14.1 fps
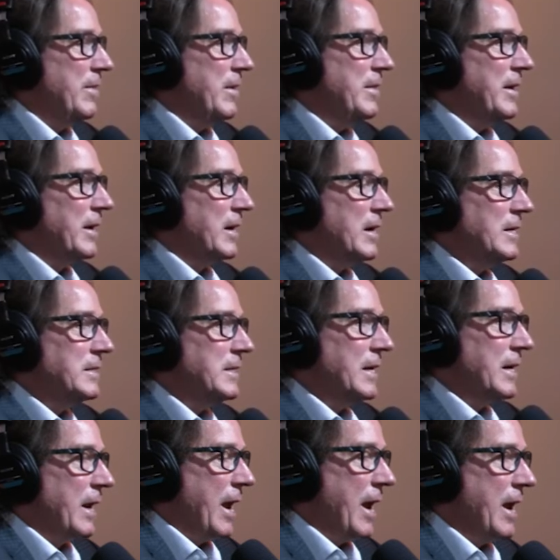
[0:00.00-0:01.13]
to do. And then that
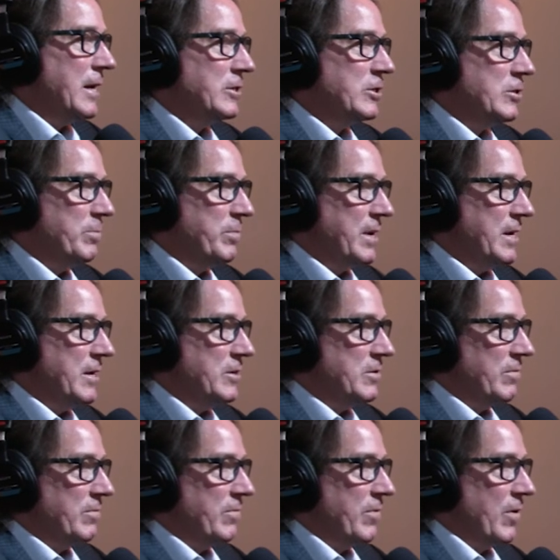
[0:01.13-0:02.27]
content has to be
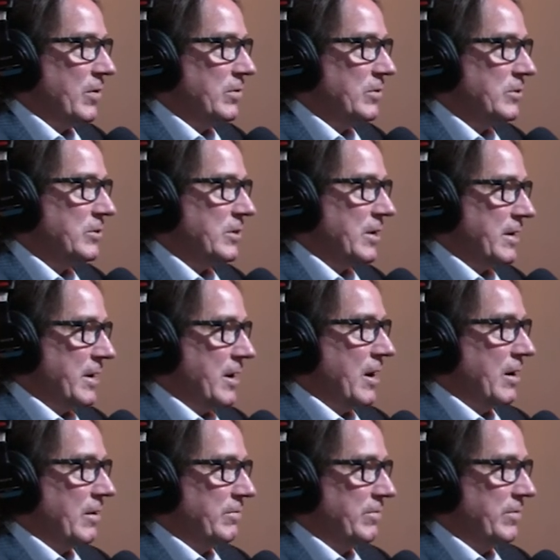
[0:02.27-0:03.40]
diverse
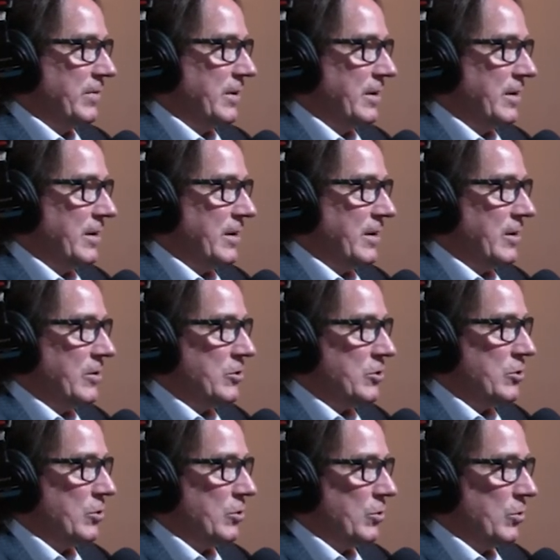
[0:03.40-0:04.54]
enough mm-hmm.
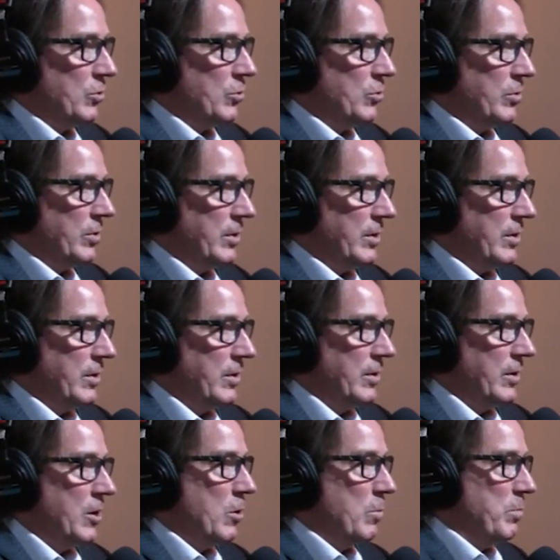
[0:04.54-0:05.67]
to
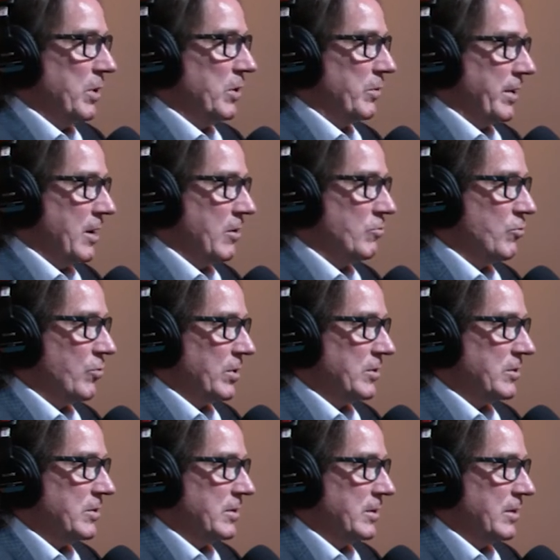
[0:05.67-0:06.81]
you know, build
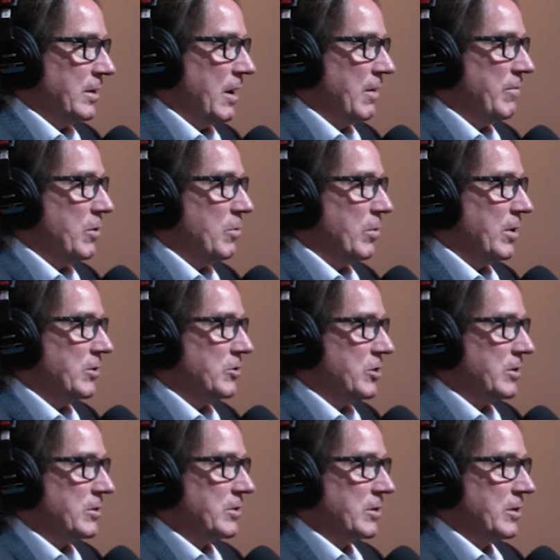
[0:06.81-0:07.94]
interest. Yes. If you were to
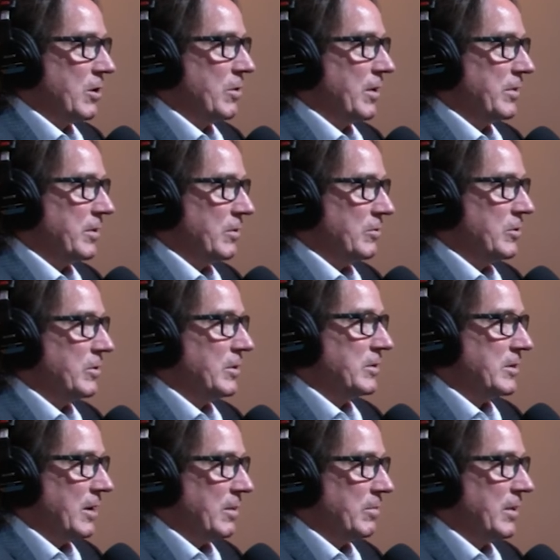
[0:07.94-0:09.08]
just go out there do the
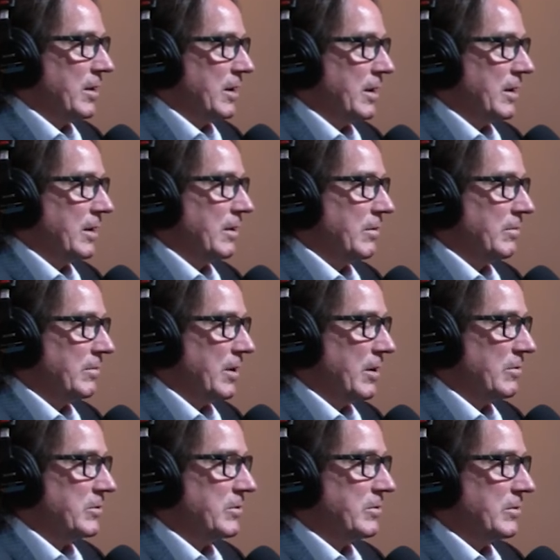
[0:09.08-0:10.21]
same thing, right. you know,
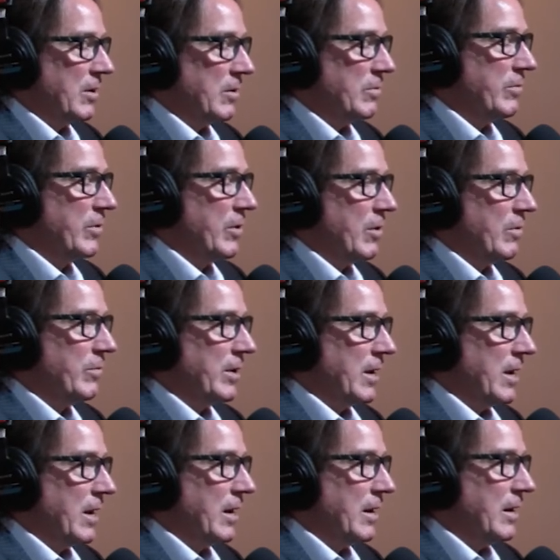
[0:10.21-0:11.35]
over and over
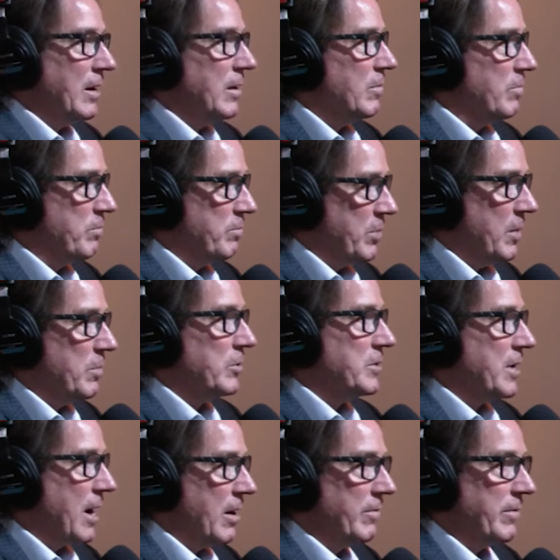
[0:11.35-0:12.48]
again, yeah, people
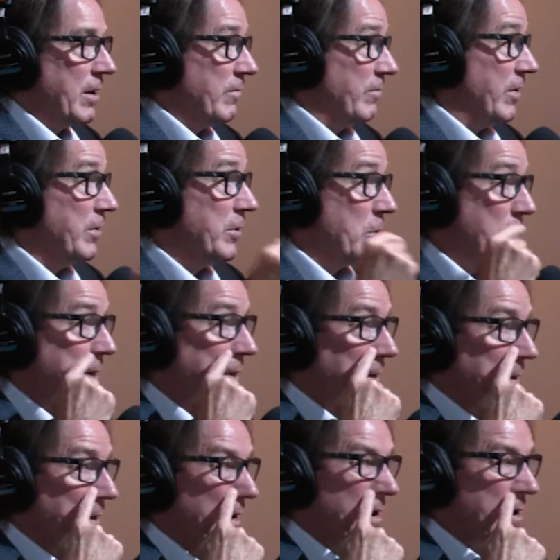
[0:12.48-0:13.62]
tire of that very
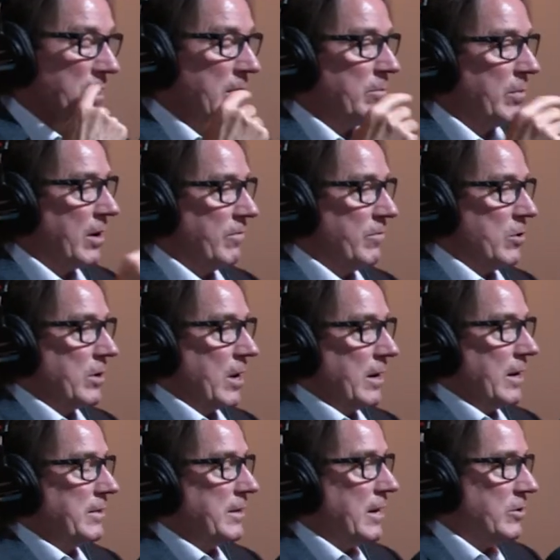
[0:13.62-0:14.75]
quickly. Uh, but if you can
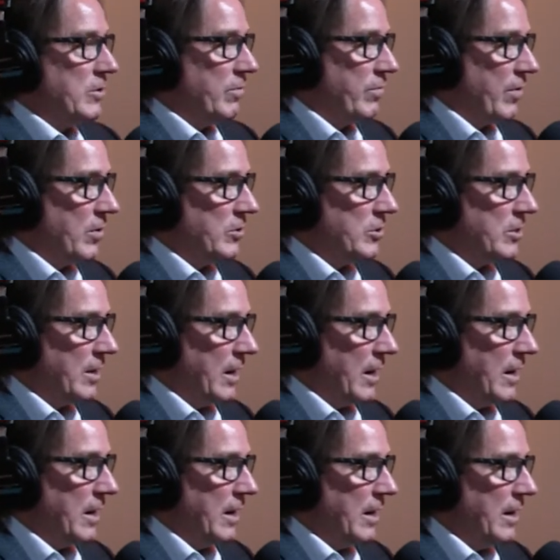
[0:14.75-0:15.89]
get that
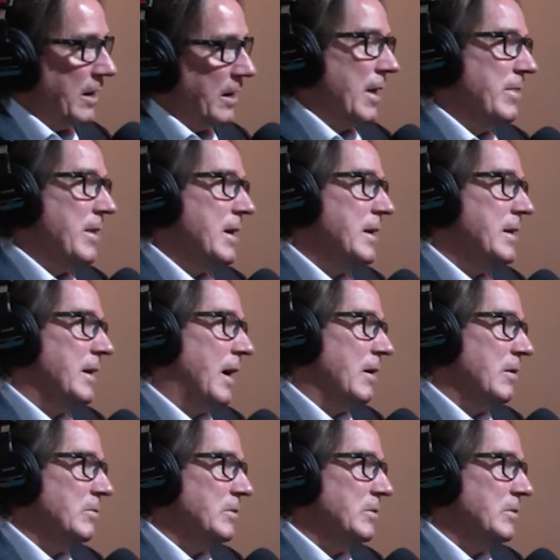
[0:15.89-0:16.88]
diversity, and then I